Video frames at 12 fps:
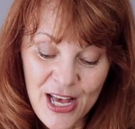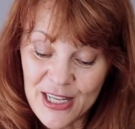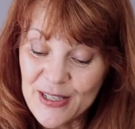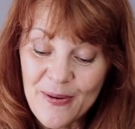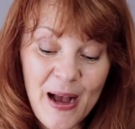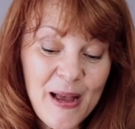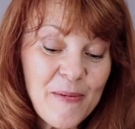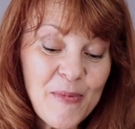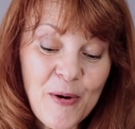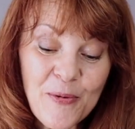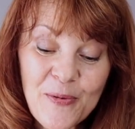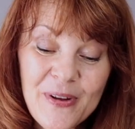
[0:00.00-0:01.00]
So I am
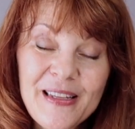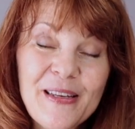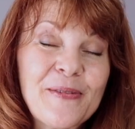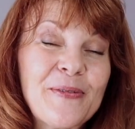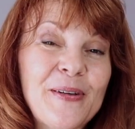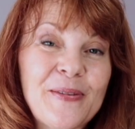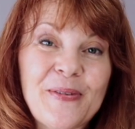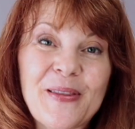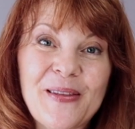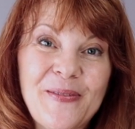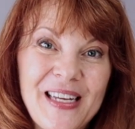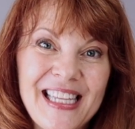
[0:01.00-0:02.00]
really thrilled with
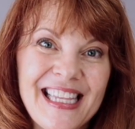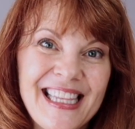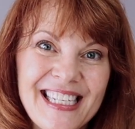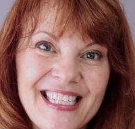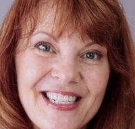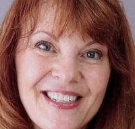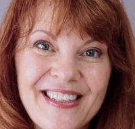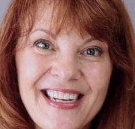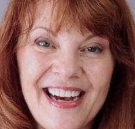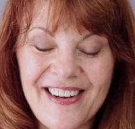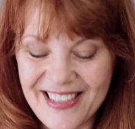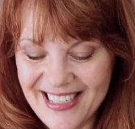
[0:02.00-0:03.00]
the way that this turned
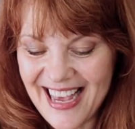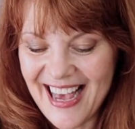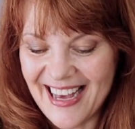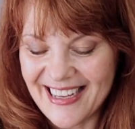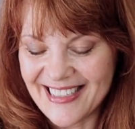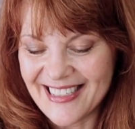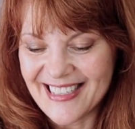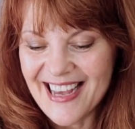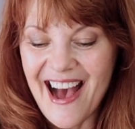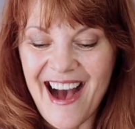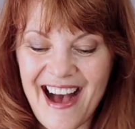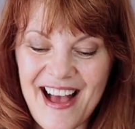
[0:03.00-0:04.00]
out, and
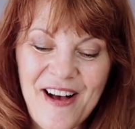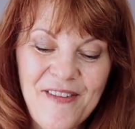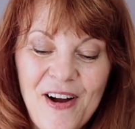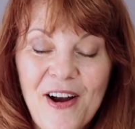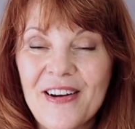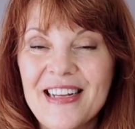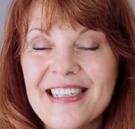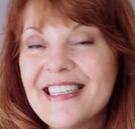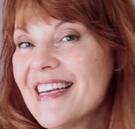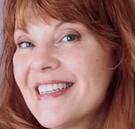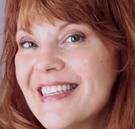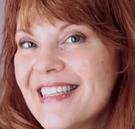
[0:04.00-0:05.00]
I have already
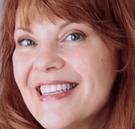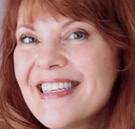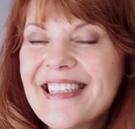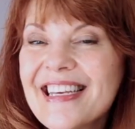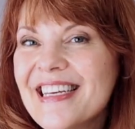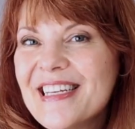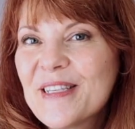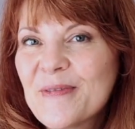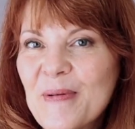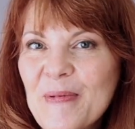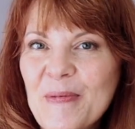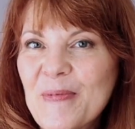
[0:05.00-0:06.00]
tested this in a
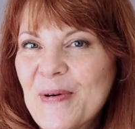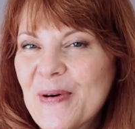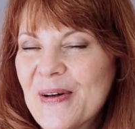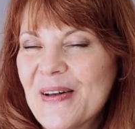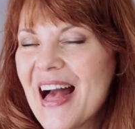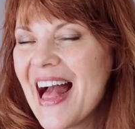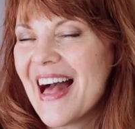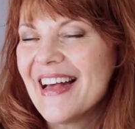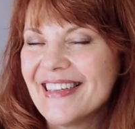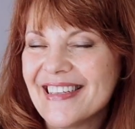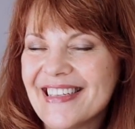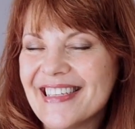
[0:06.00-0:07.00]
swimming pool
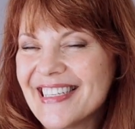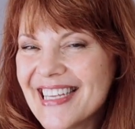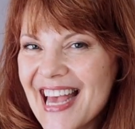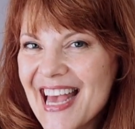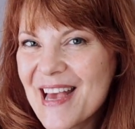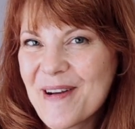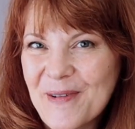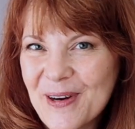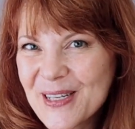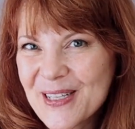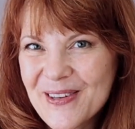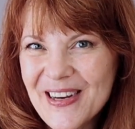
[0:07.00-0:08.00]
and it
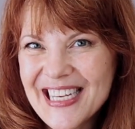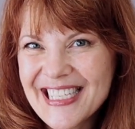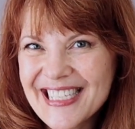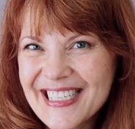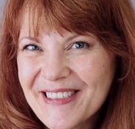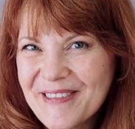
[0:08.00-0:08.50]
works great.